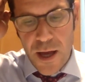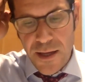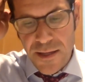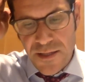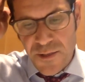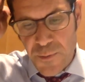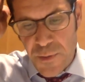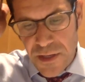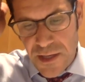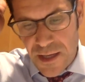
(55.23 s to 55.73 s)

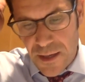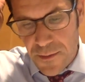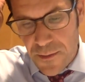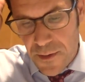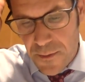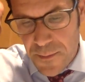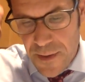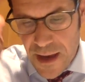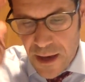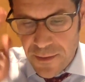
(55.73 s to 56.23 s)
speaking
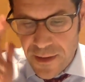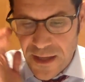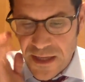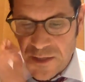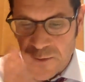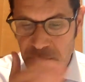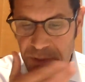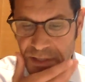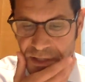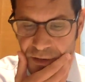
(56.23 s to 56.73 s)
about a
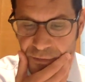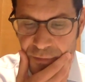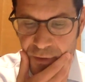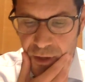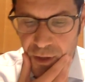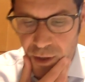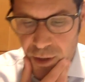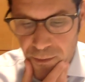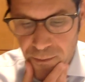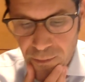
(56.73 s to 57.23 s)

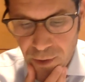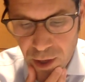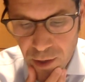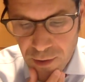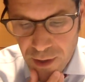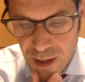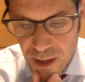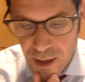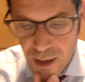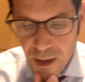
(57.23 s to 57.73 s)
specific
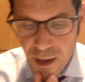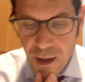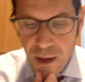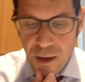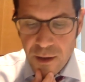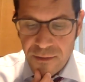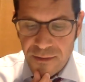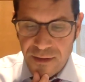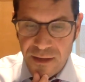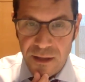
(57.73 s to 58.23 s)
Gemara
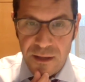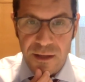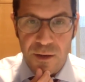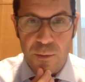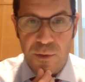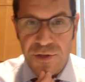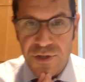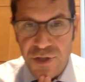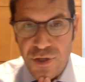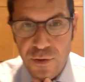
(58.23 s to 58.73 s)
dealing
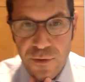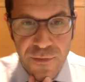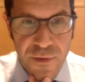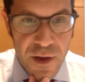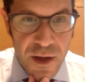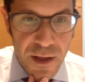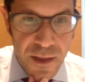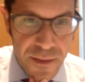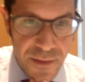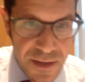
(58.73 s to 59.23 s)
with
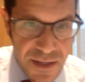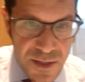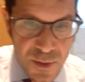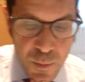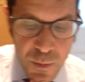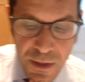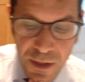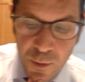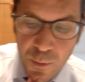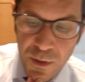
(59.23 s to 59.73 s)
Teshuva, this
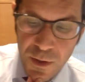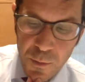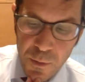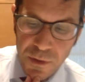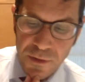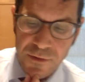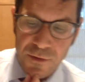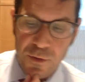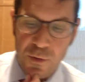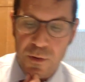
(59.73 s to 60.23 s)
week we will
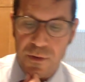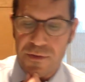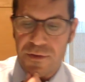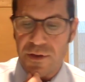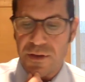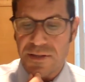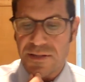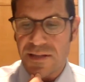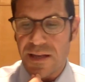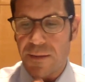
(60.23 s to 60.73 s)
do
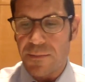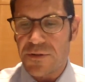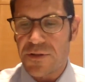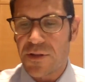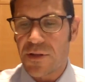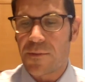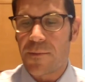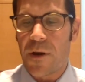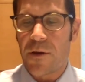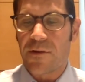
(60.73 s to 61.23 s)
the same. So
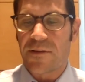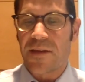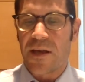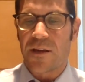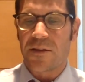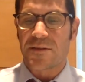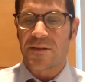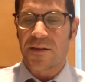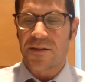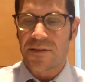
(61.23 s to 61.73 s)
the Gemara
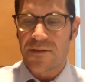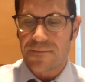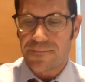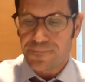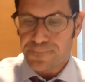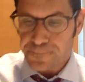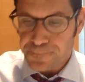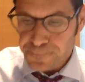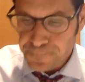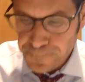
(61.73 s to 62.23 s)
tells us,
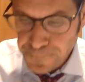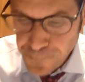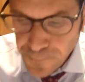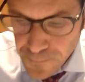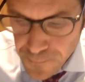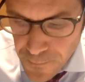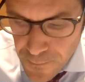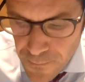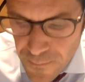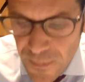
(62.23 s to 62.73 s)

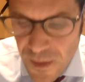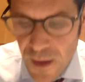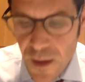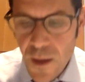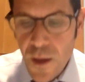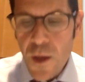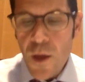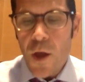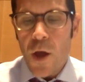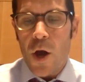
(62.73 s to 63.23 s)

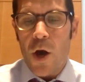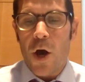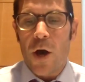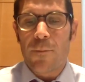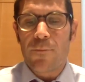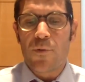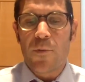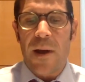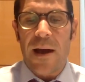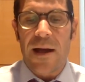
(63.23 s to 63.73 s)
Amru